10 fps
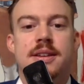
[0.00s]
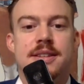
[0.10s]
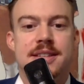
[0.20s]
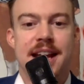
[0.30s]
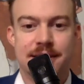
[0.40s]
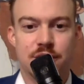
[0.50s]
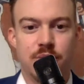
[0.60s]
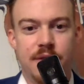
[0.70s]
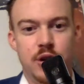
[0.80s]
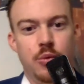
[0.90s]
Texas
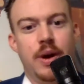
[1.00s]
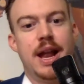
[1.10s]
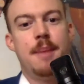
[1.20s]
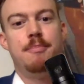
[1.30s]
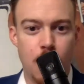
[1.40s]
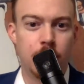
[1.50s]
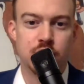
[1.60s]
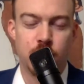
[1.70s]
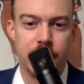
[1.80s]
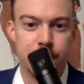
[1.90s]
revenue went up
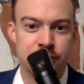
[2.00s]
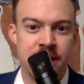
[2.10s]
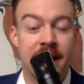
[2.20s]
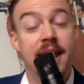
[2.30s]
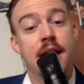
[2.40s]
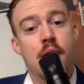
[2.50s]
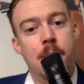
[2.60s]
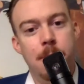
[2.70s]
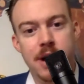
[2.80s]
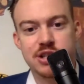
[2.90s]
almost 20%,
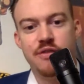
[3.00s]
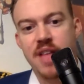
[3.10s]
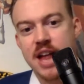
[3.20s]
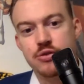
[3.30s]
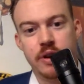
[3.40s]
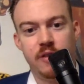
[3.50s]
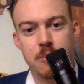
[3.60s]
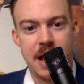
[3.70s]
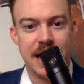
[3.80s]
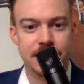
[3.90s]
much of that driven
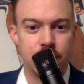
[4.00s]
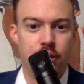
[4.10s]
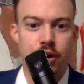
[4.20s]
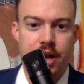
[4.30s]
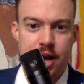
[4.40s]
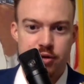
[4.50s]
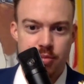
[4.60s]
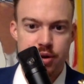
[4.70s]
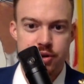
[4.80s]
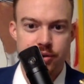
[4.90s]
by donor
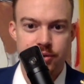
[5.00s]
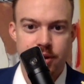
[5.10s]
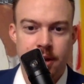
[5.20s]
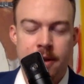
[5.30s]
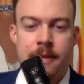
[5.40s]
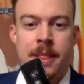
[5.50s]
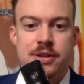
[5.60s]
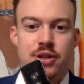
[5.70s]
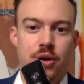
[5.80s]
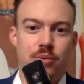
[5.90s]
contributions.
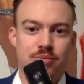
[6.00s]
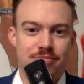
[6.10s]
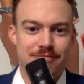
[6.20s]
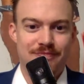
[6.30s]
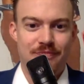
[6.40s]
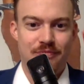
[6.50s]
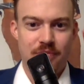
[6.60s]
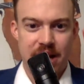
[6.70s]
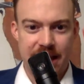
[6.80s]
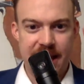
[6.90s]
So
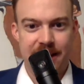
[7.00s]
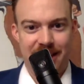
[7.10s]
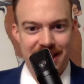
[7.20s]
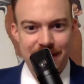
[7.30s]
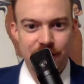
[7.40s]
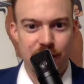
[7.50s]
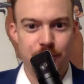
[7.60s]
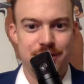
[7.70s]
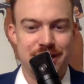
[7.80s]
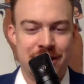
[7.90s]
again, even in a
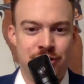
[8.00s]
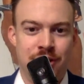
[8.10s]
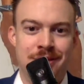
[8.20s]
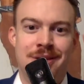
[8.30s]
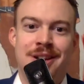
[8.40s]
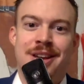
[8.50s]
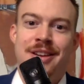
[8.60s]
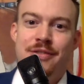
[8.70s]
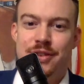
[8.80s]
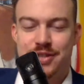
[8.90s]
recession,
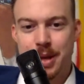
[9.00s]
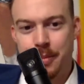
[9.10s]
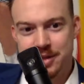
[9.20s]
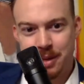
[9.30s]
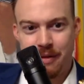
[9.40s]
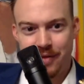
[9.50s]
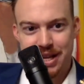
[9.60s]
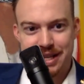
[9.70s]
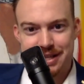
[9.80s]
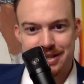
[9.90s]
some of
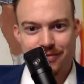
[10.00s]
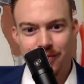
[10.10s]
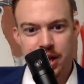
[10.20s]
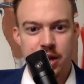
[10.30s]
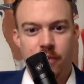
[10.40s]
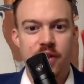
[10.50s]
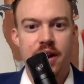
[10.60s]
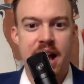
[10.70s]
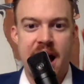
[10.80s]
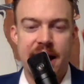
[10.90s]
these,
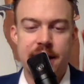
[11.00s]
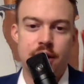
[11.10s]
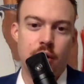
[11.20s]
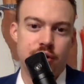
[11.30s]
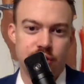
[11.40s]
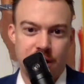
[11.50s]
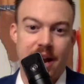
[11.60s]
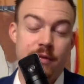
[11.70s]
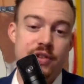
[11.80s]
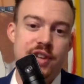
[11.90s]
very high-end donors are
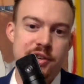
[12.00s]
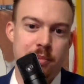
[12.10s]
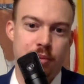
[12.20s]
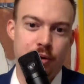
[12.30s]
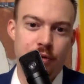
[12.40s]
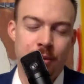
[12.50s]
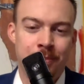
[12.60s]
kind of recession-proof.